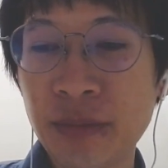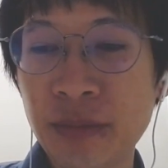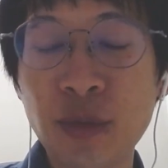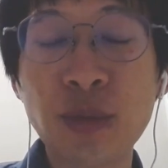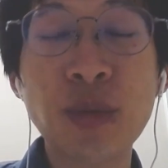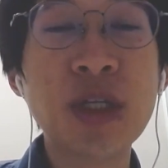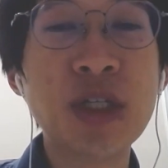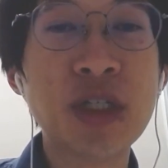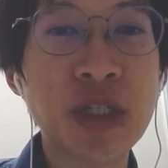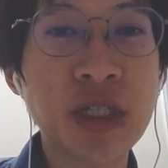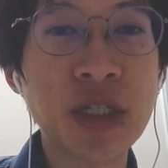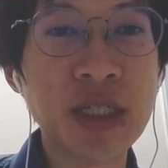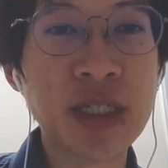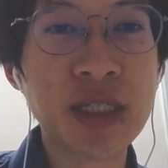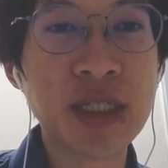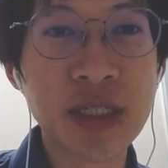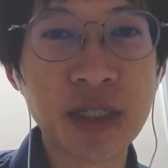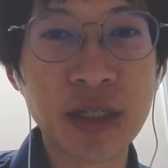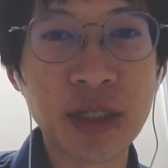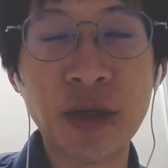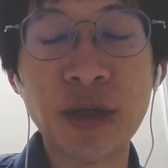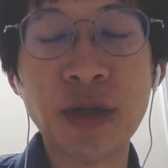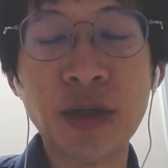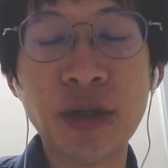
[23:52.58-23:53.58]

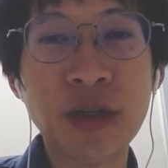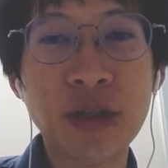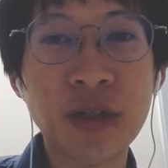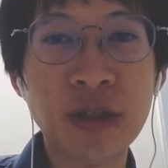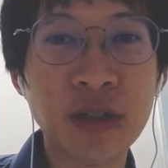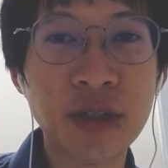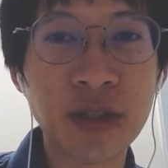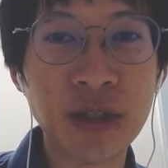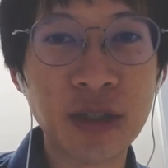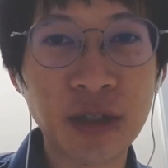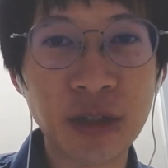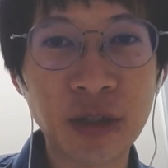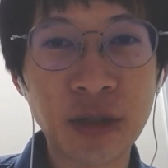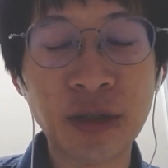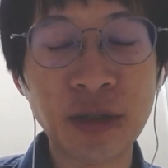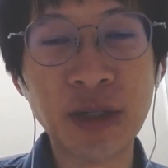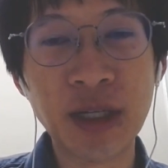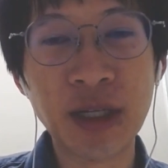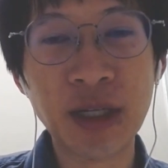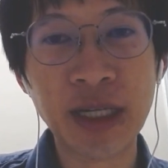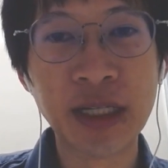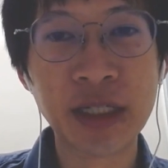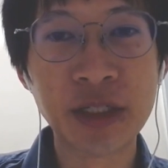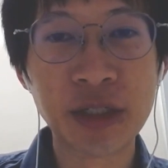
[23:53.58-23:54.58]
widgets or
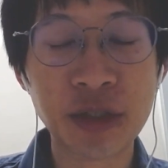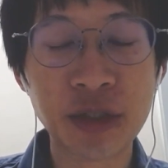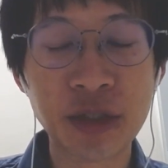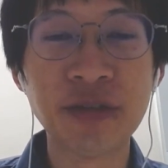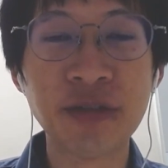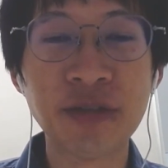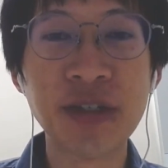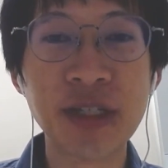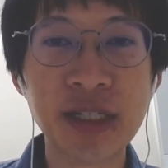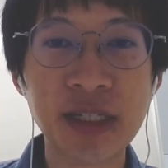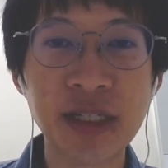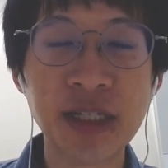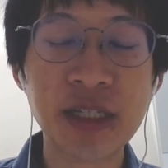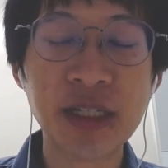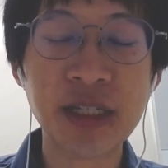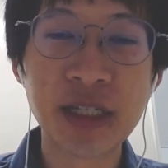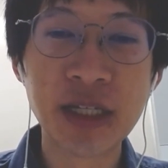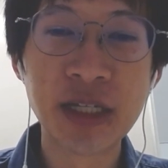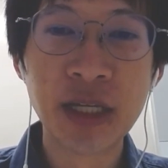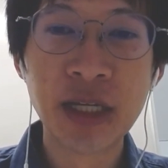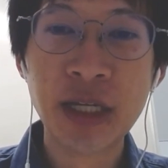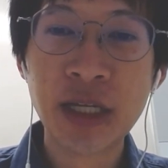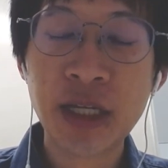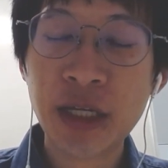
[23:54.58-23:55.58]
like surfaces.
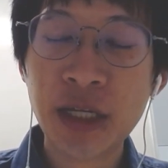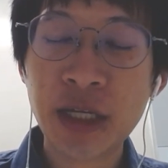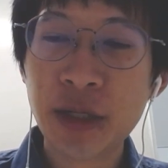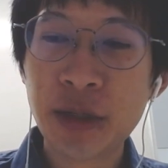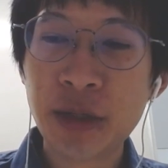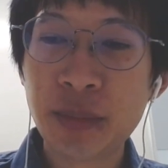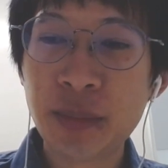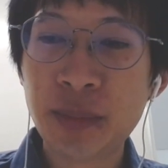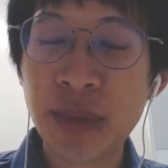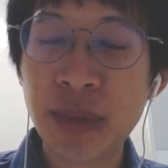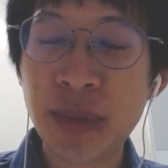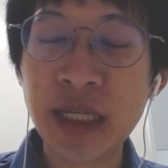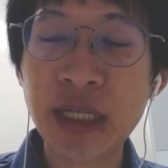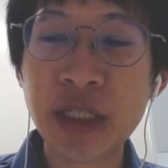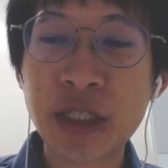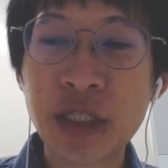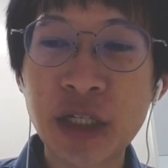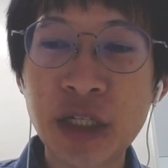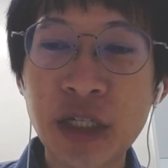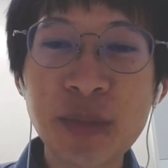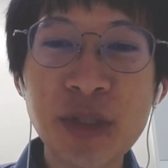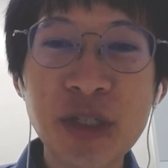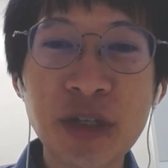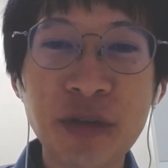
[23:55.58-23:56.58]
But in
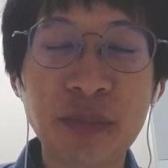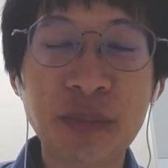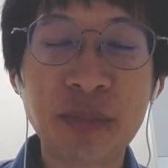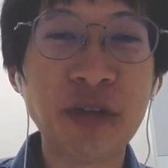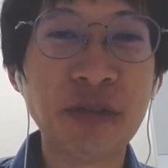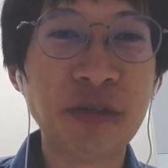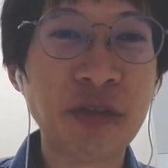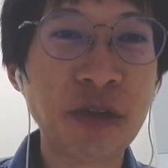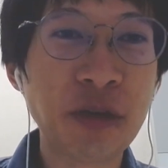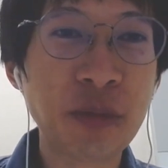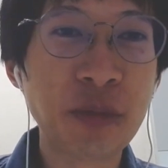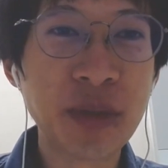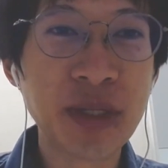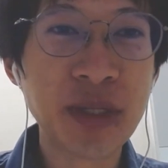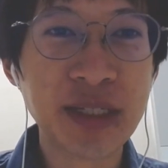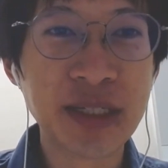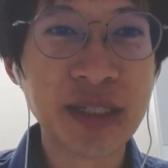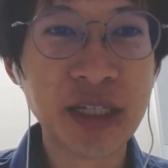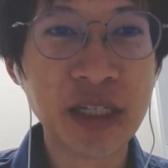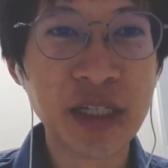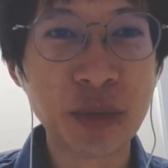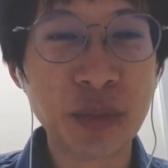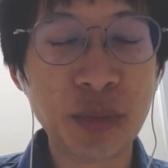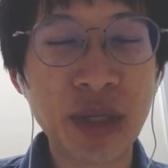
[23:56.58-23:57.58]
terms of
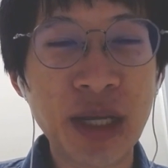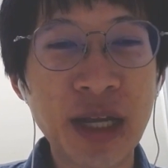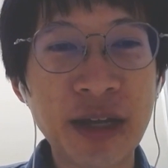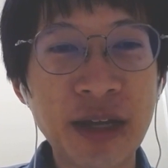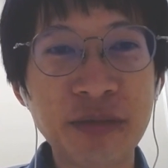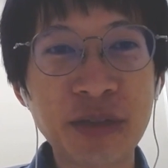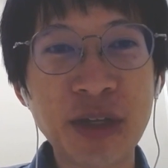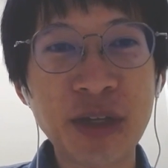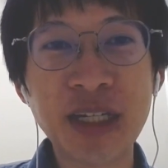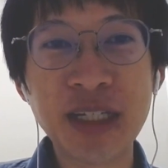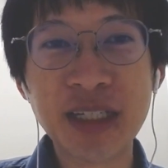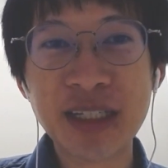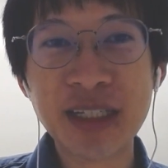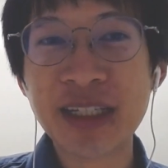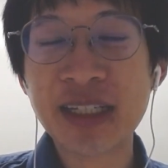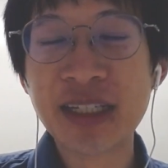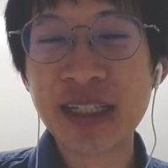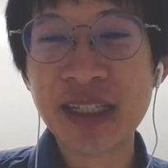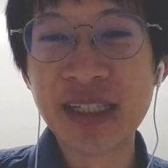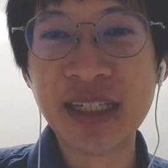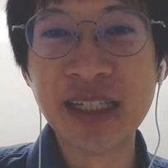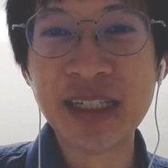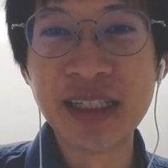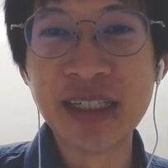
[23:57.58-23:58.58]
performances, we have not
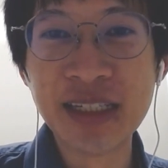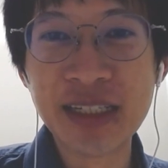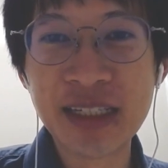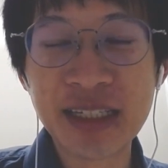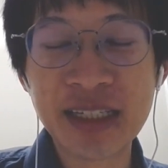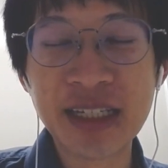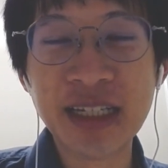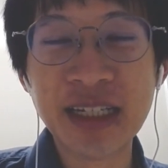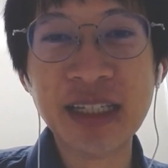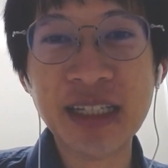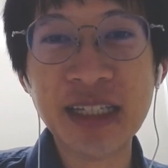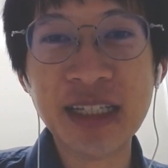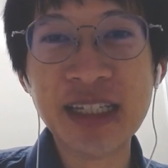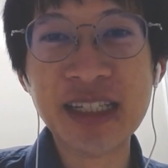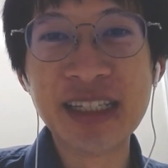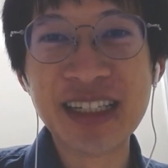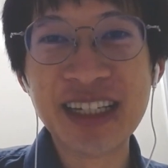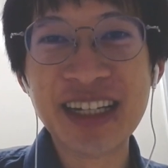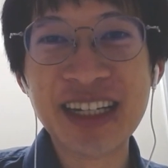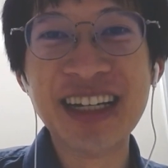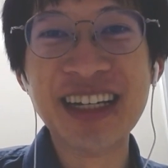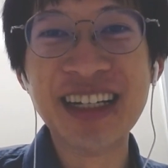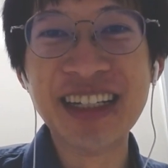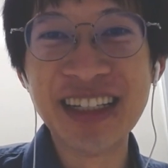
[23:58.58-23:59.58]
done studies
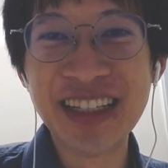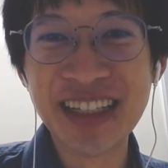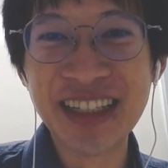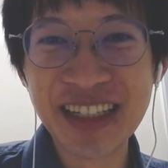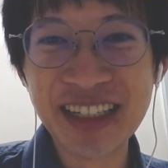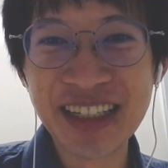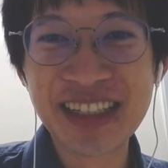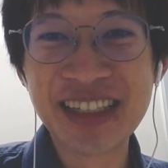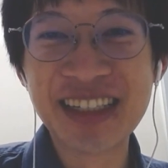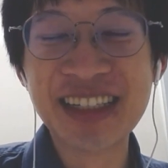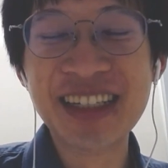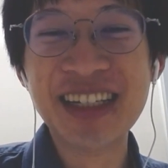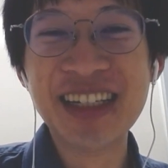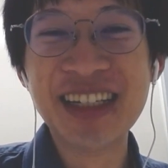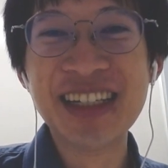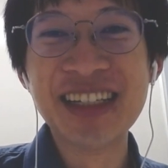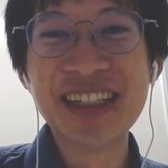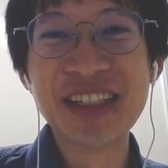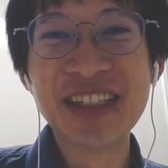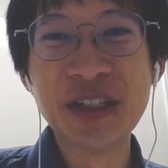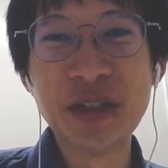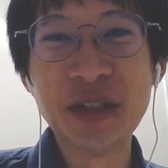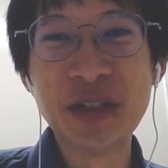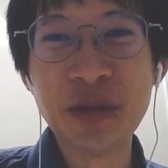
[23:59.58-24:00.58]
on this.
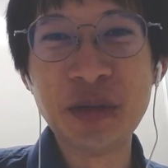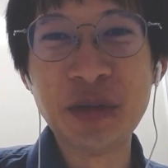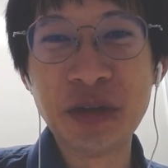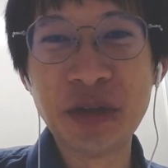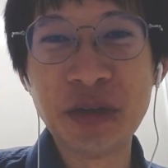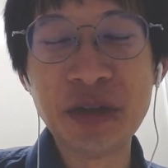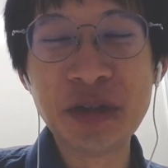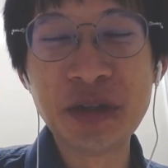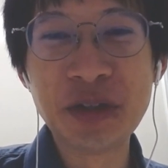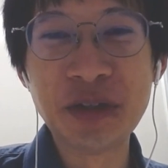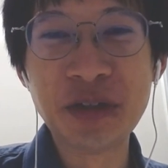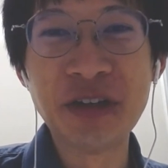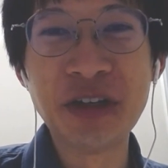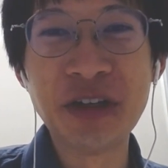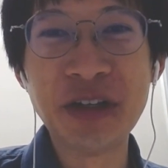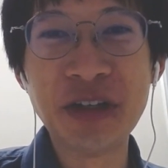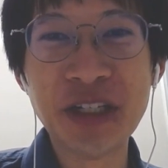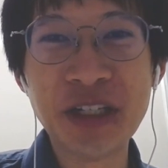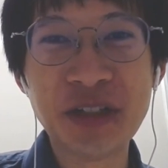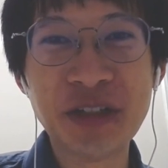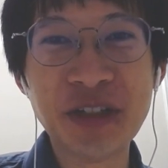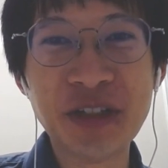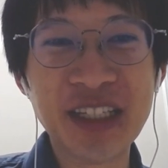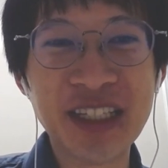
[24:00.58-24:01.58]
So we were also very
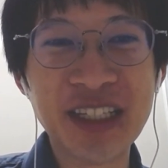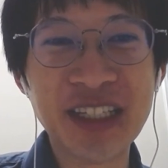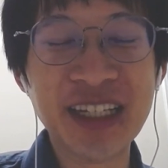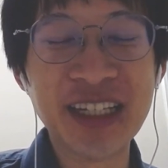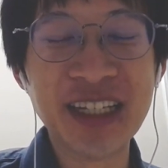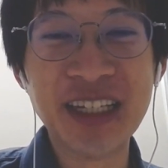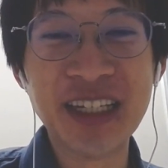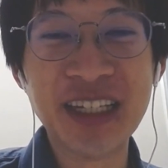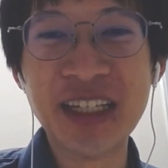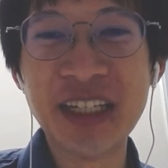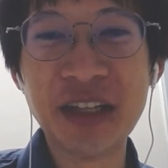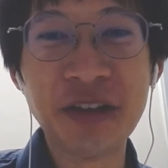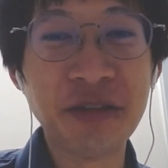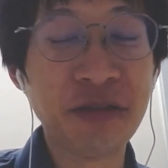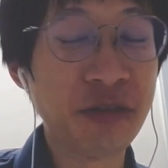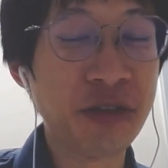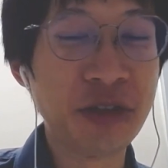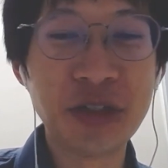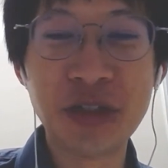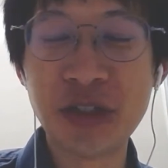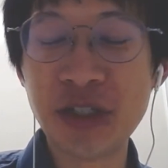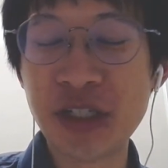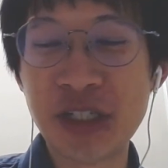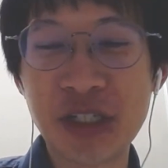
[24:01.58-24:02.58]
interested in, if
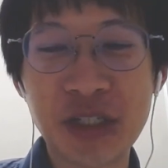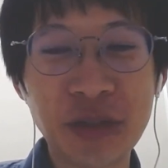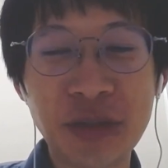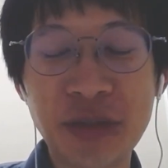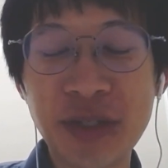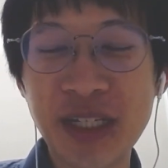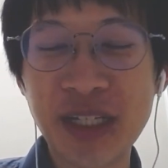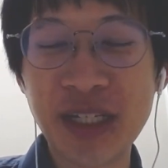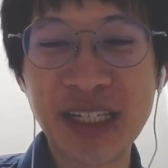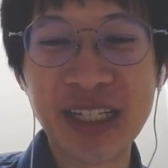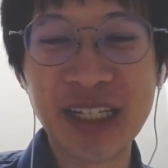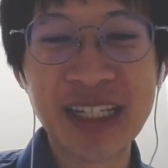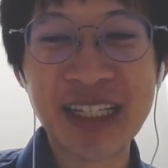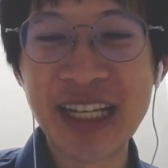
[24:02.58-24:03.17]
you're just doing